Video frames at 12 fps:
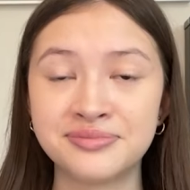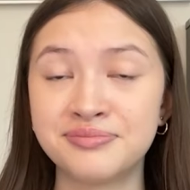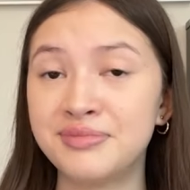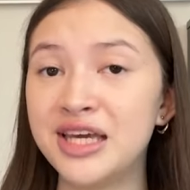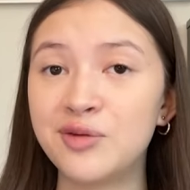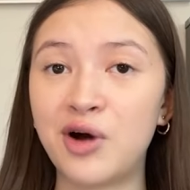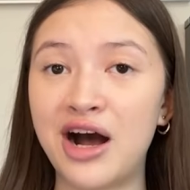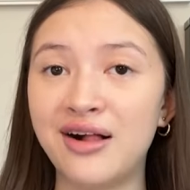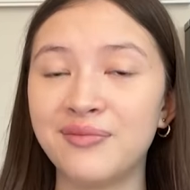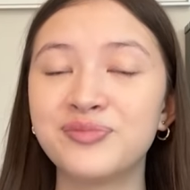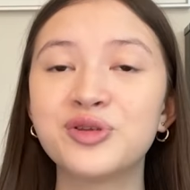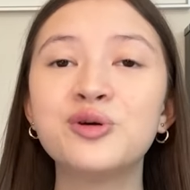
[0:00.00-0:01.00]

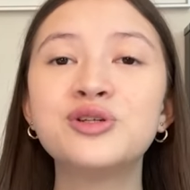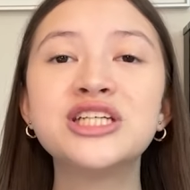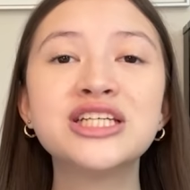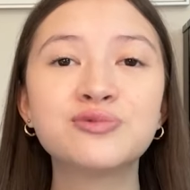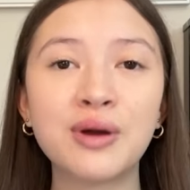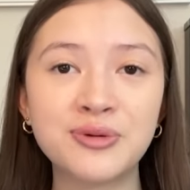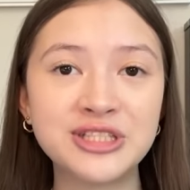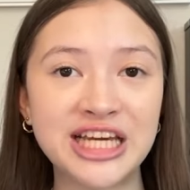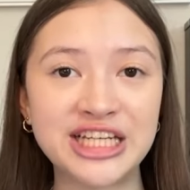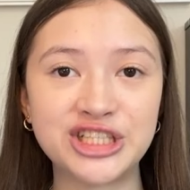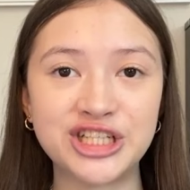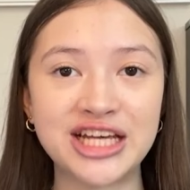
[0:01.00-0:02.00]
Meanwhile, Gucci's
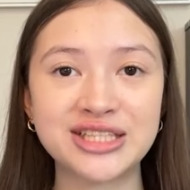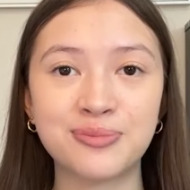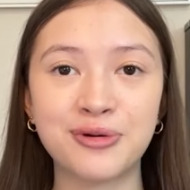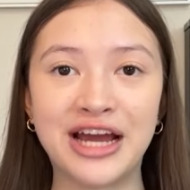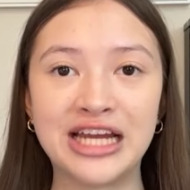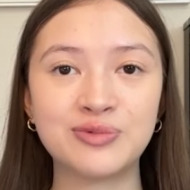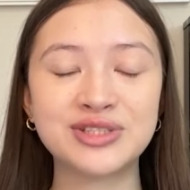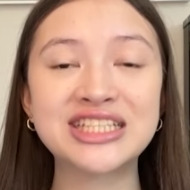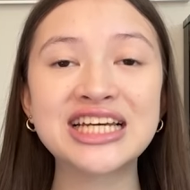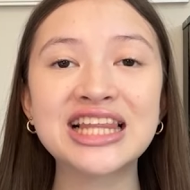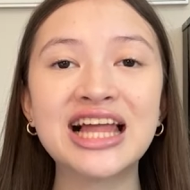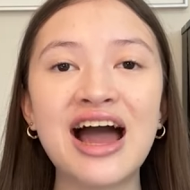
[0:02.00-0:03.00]
reputation as a brand was
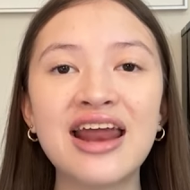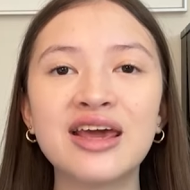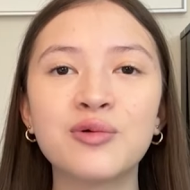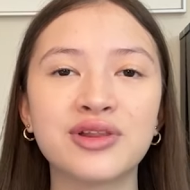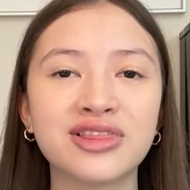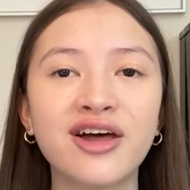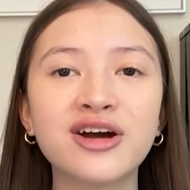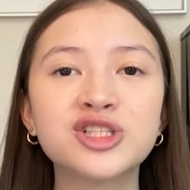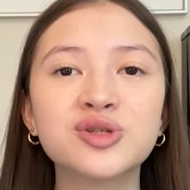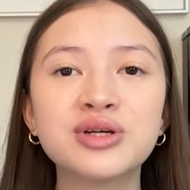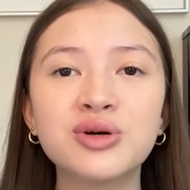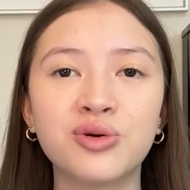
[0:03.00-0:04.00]
declining with
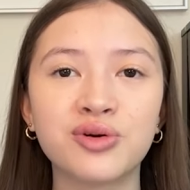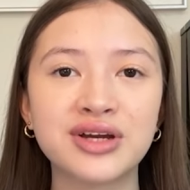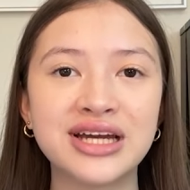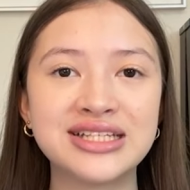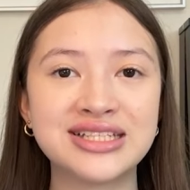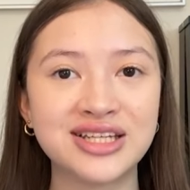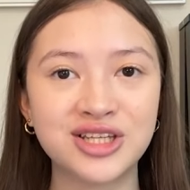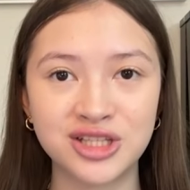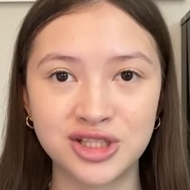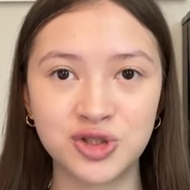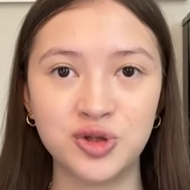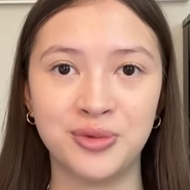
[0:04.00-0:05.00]
luxury-oriented
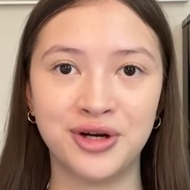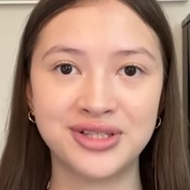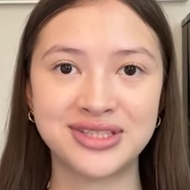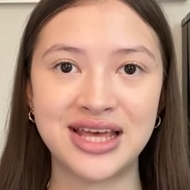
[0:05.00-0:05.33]
consumers.